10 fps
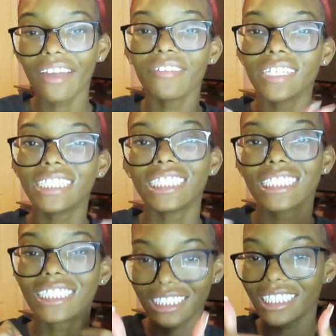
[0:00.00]
life
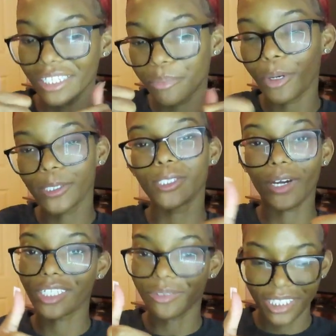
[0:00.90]
is good
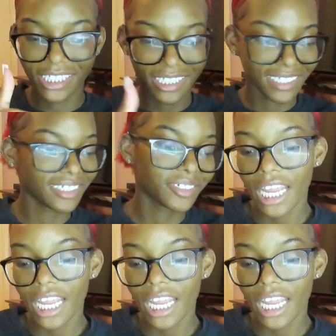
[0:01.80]
post-graduation.